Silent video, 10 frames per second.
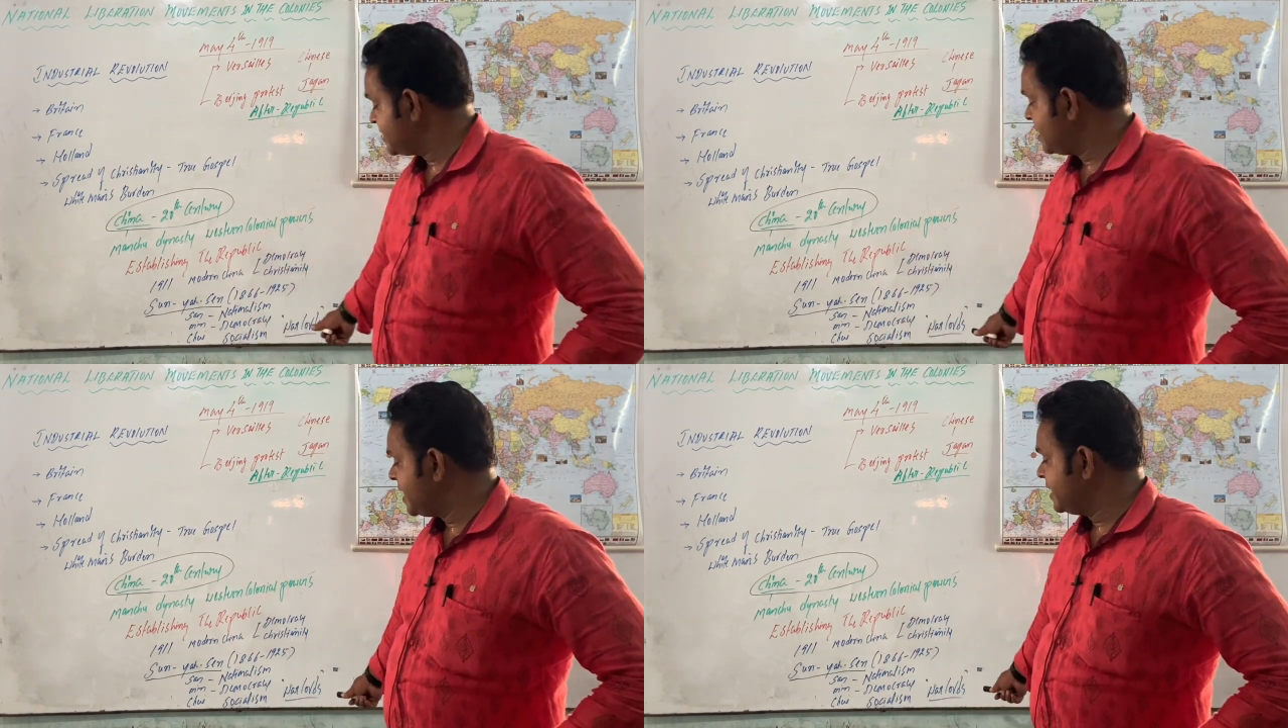
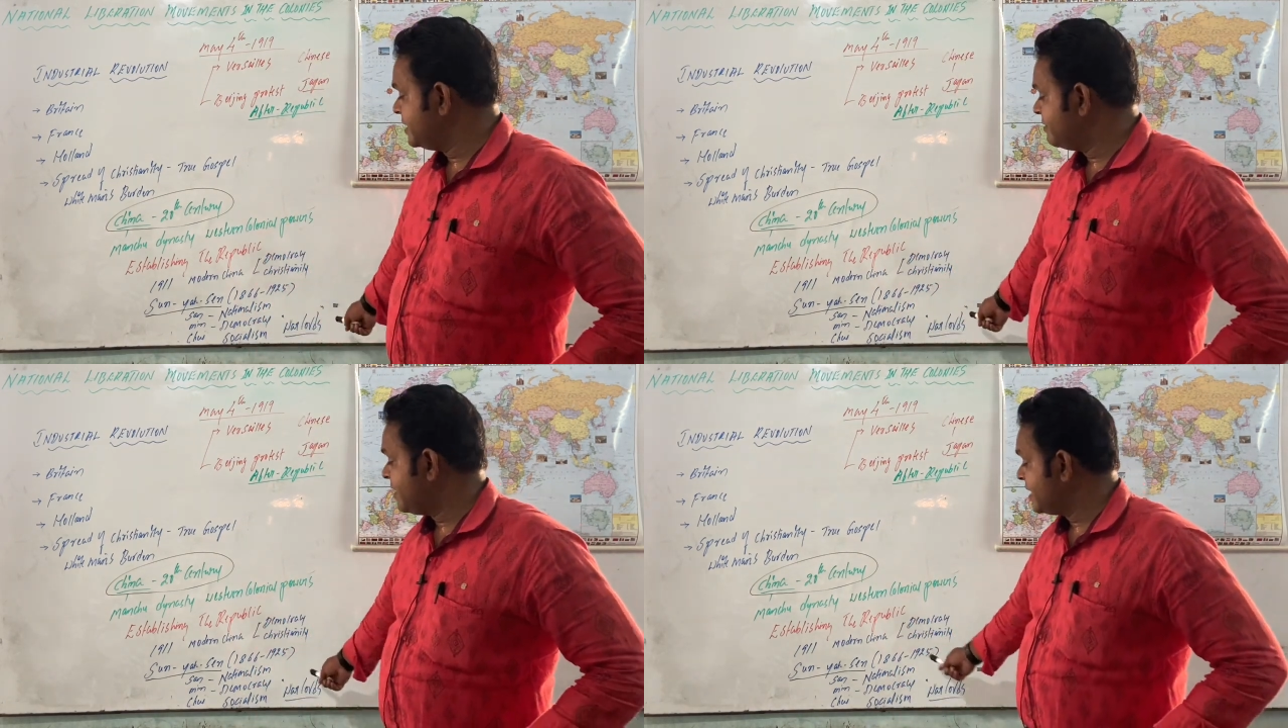regarding
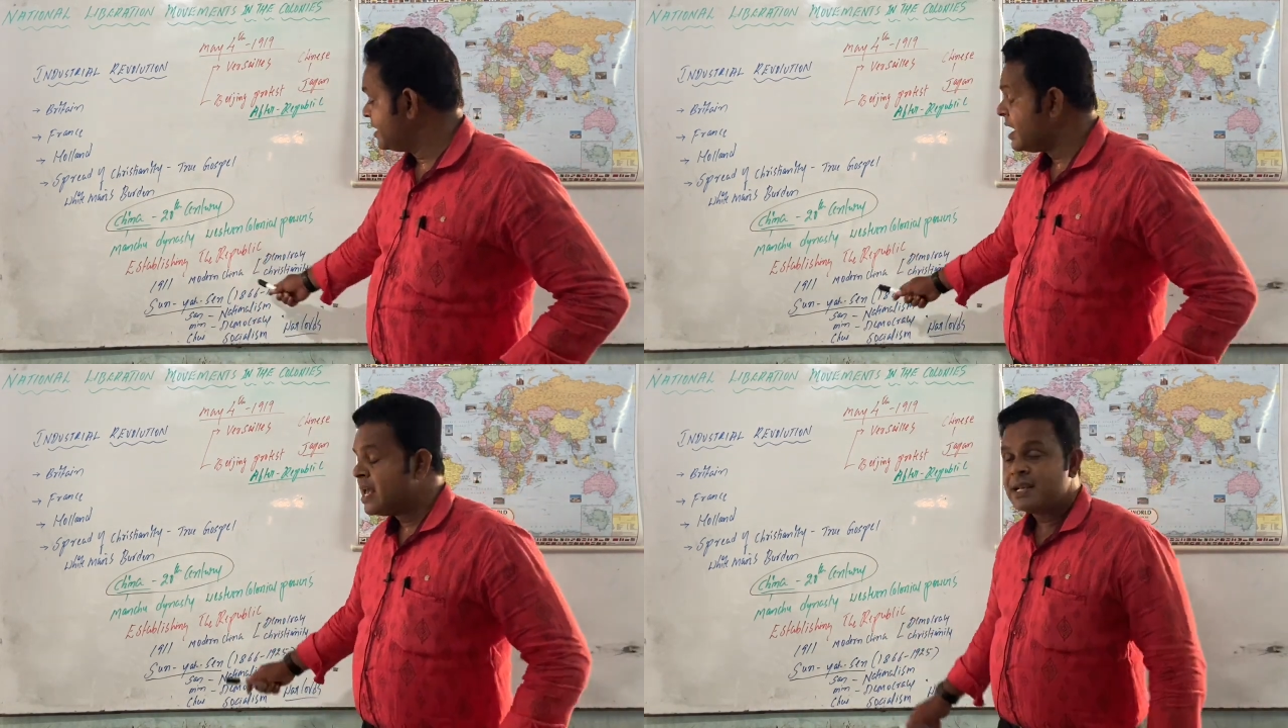the
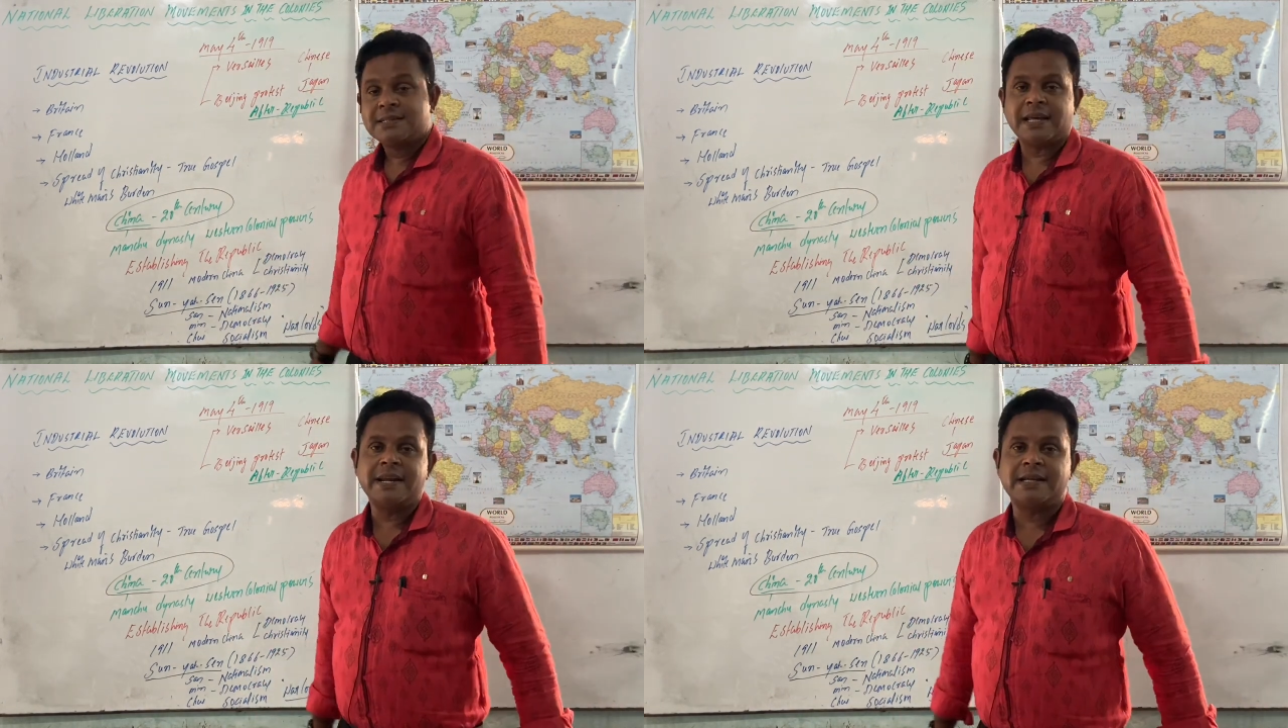one
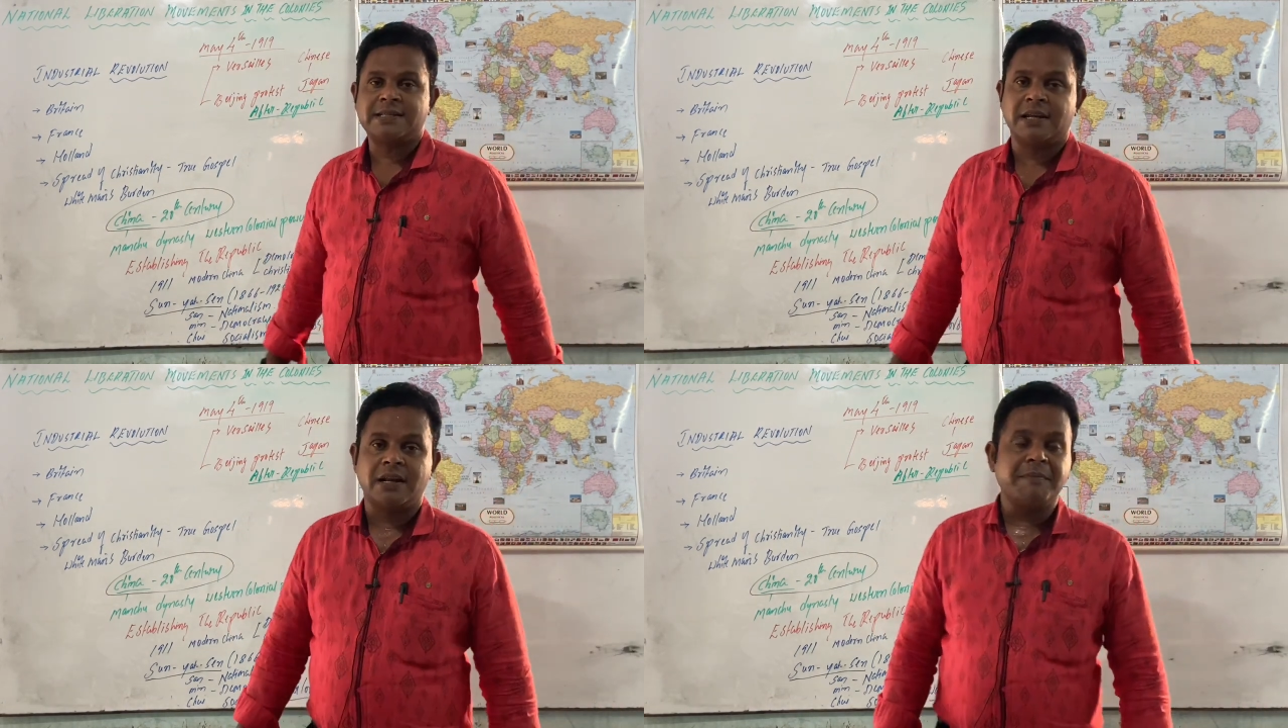Sun
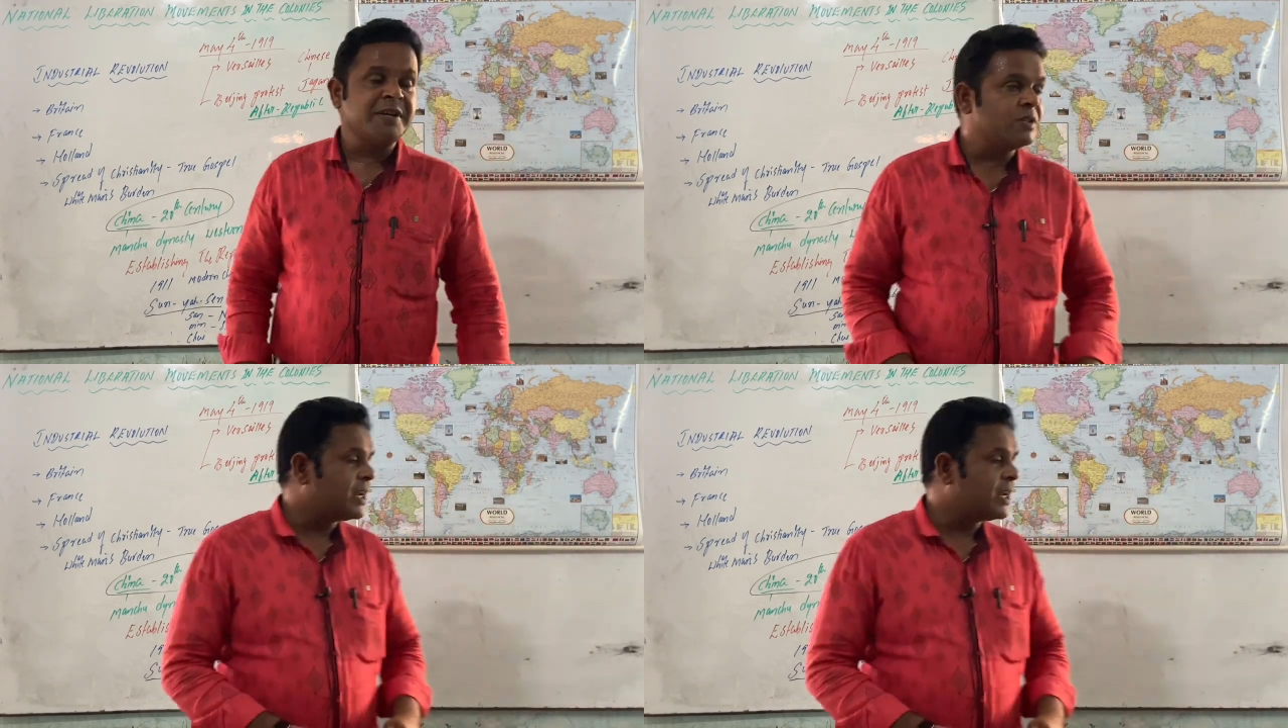Yat-sen. Coming to the